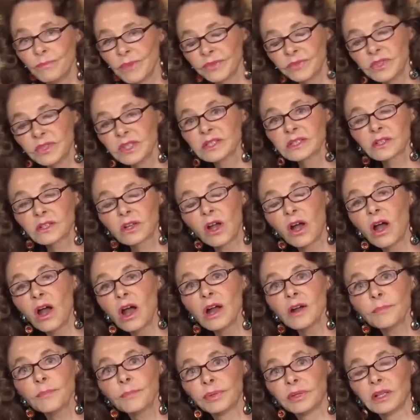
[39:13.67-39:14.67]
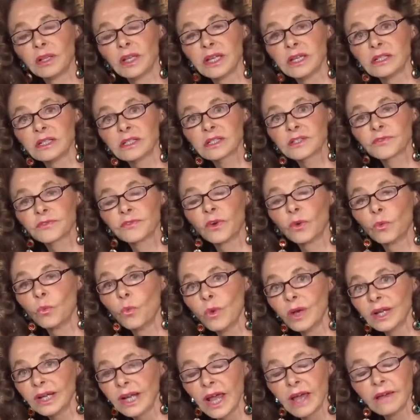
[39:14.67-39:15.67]
But this car place, for
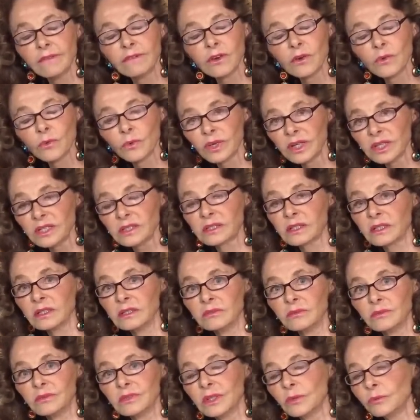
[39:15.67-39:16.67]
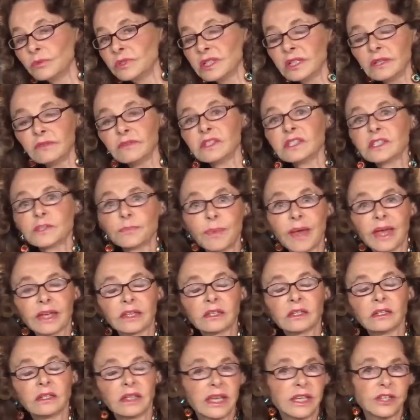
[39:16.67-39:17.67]
whatever reason, there was even
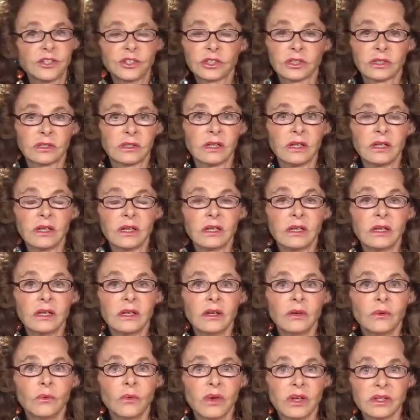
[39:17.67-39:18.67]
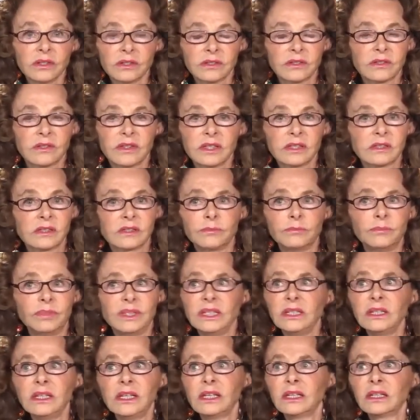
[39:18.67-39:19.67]
speculation was this
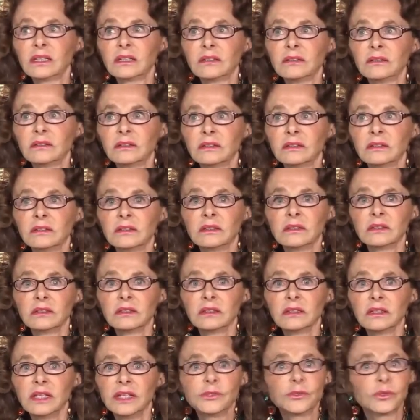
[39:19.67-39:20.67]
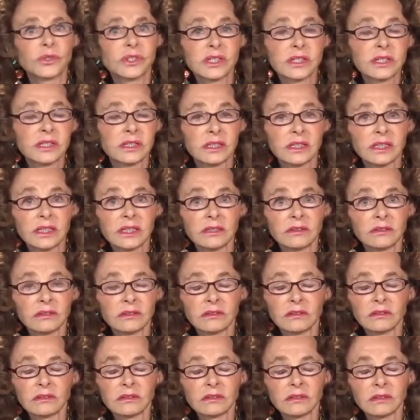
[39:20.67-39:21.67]
being interested
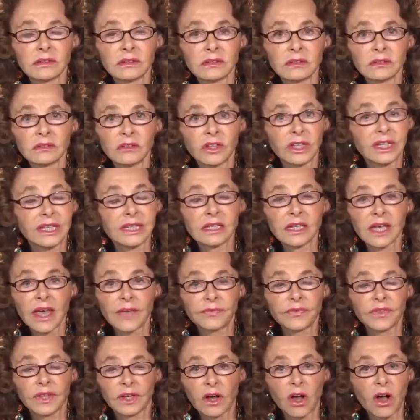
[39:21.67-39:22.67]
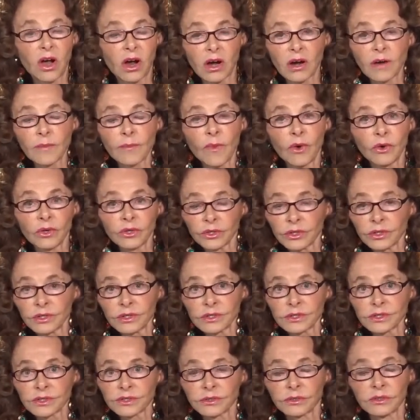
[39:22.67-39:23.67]
in looking at the car
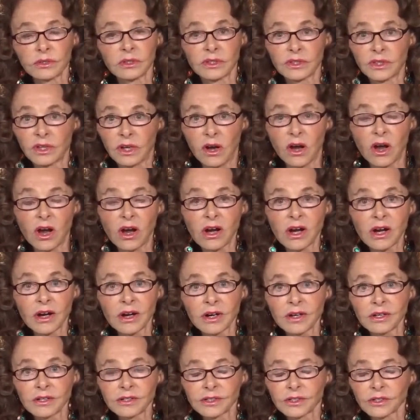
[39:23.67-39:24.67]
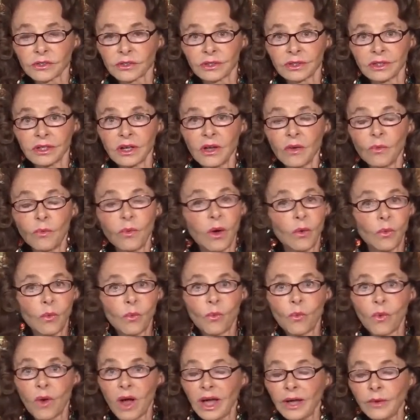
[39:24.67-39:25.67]
motors or the cars or
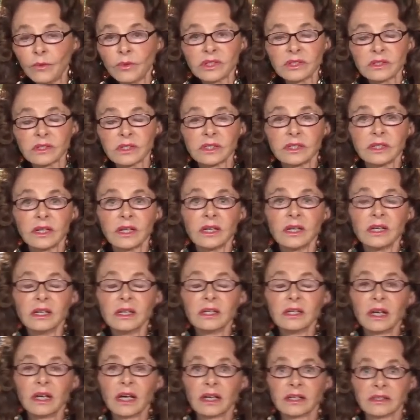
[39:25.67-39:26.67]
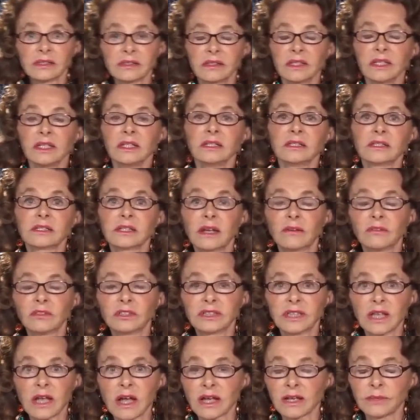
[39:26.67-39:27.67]
well, why was it uh, seen
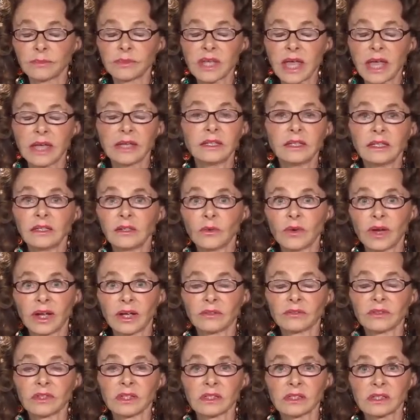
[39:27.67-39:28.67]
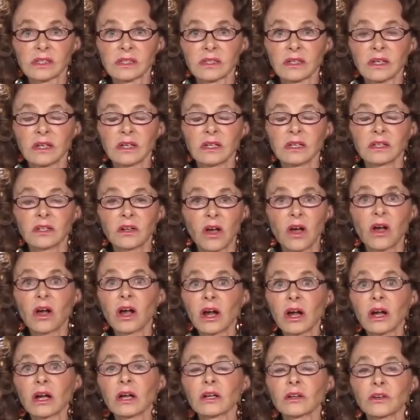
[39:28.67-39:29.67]
several times hanging around this
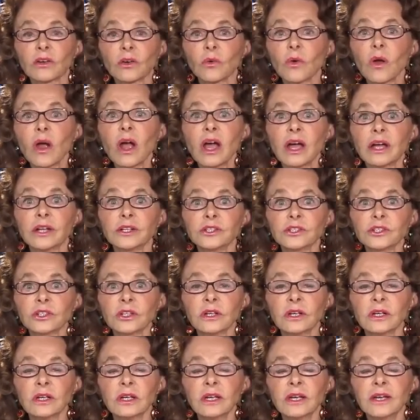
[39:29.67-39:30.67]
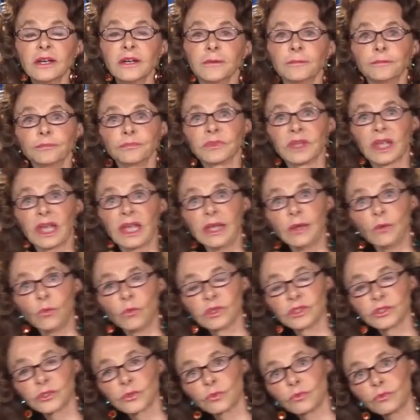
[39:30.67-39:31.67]
car garage?
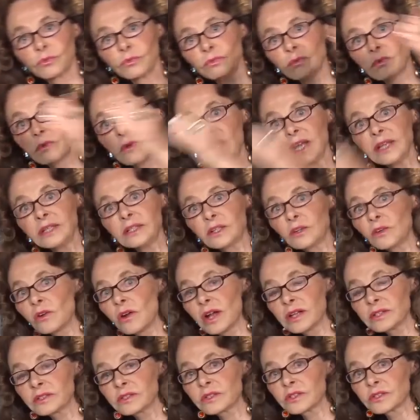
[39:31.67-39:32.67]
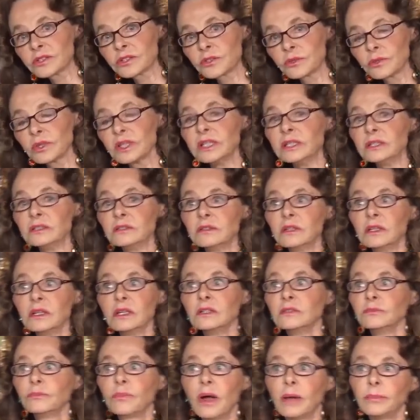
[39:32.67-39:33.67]
It was right across the street,
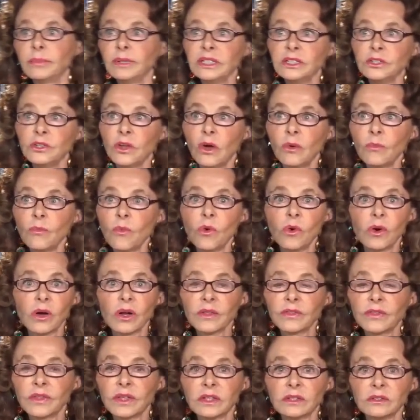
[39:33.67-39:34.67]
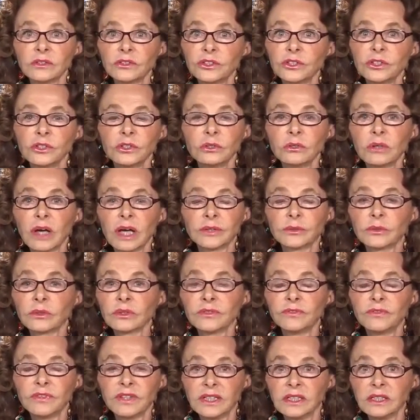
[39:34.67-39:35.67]
probably no more than
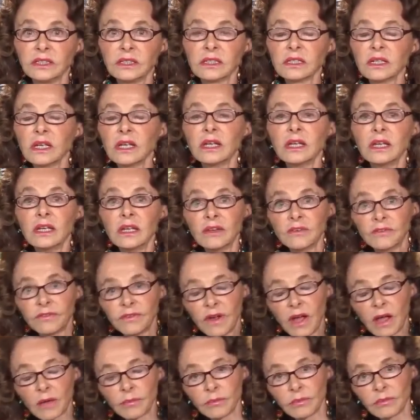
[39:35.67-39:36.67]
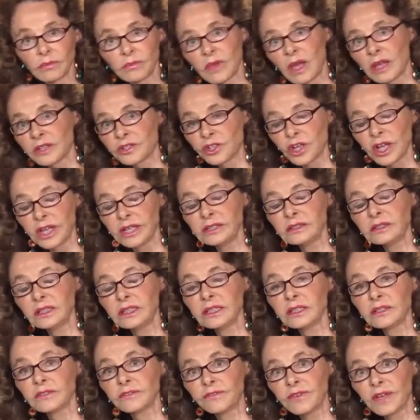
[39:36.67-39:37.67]
200 feet from a
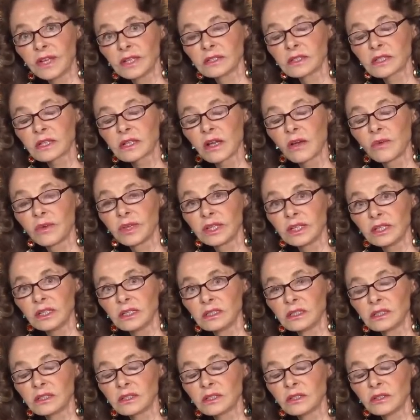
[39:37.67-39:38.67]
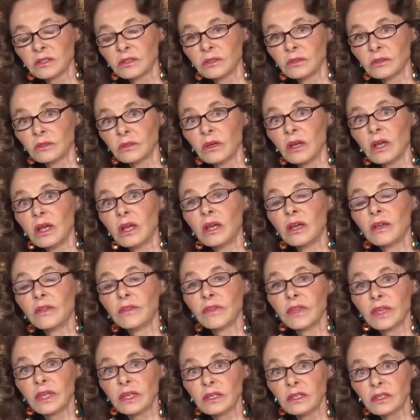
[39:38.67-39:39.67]
chain link fence going into
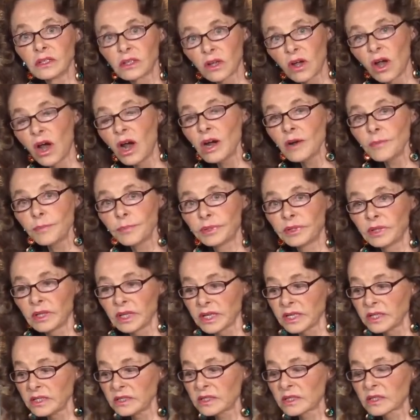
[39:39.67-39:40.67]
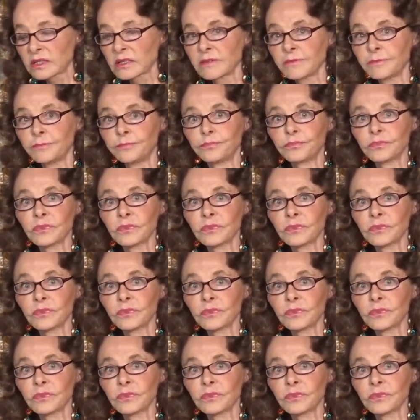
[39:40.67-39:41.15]
the car place